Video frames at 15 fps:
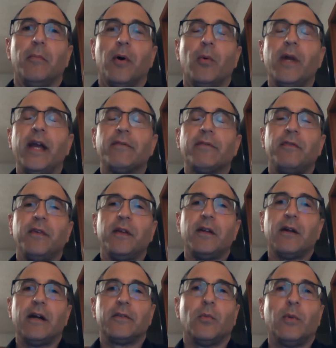But we have to
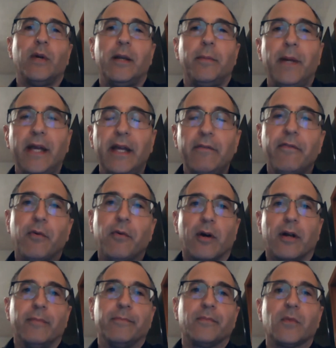figure out the way to pay
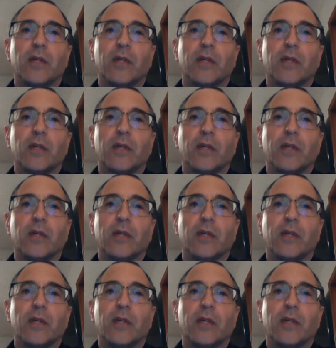for it.